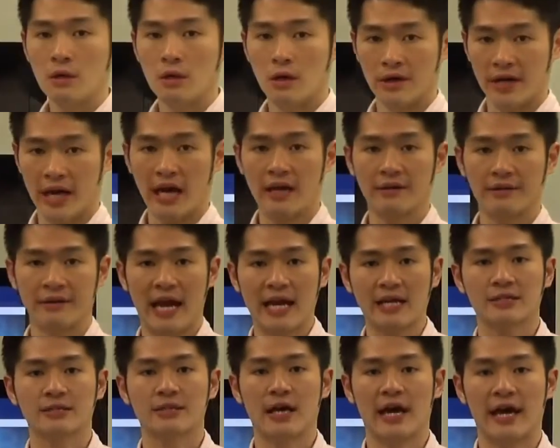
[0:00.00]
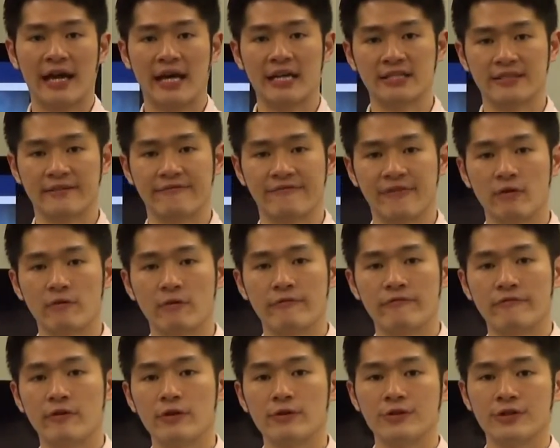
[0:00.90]
Okay, the next slide is a
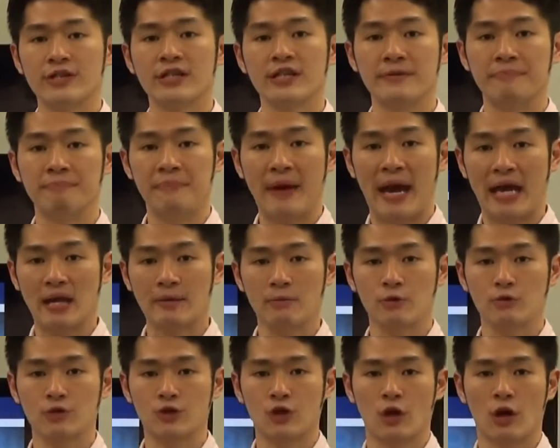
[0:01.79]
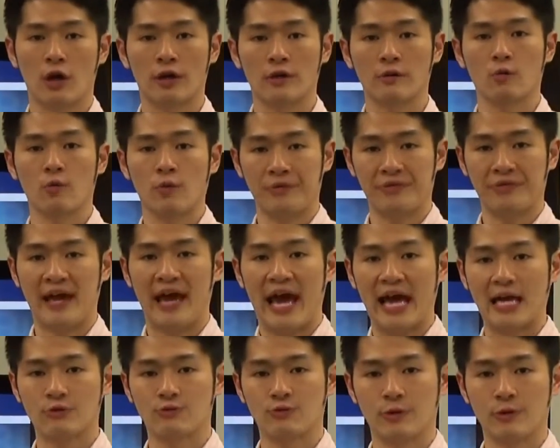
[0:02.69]
firmware version compatible chart with the
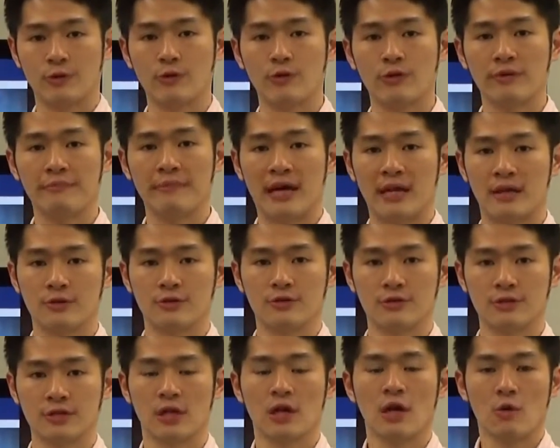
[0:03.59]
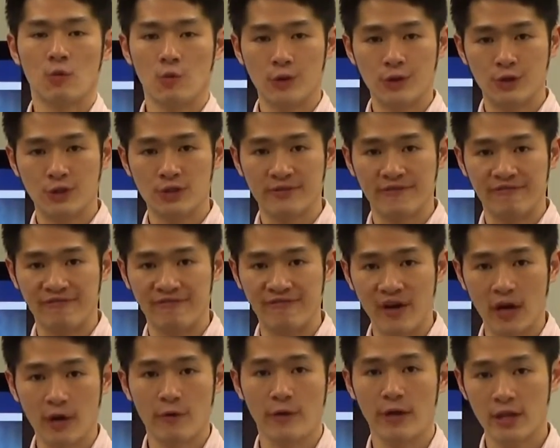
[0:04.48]
Ad Recording Managers, which is
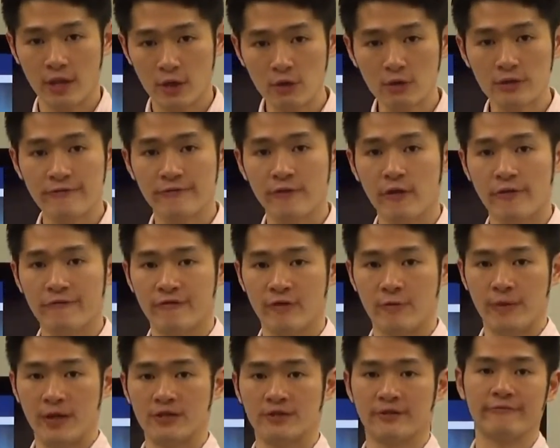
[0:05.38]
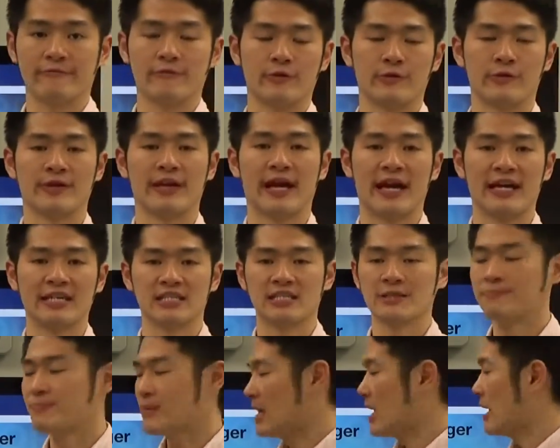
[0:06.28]
very useful information for you guys.